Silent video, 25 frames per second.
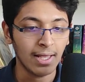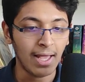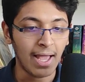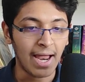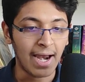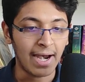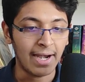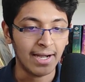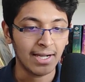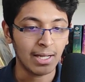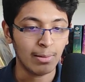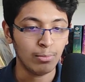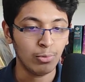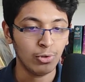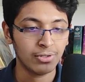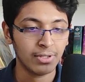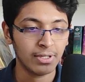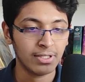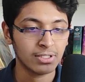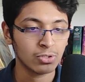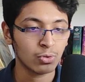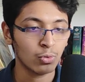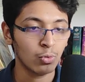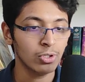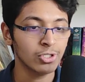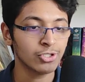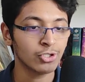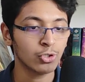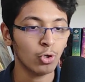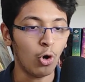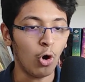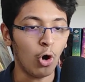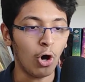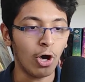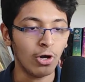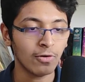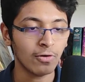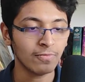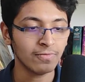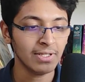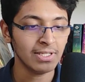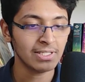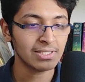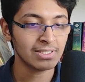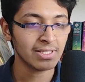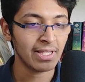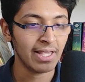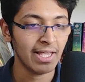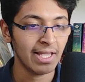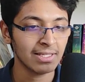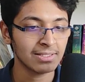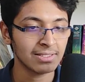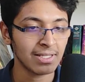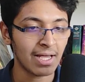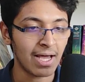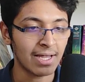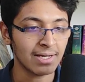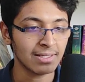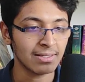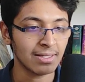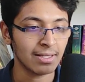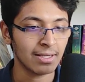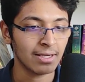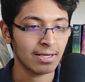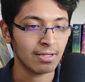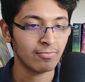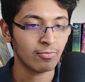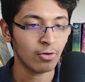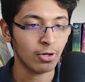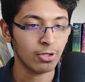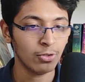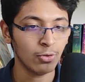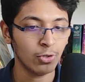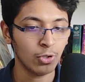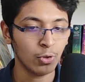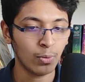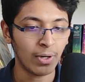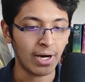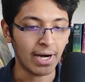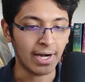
and W3Schools. So all of these things are there for you to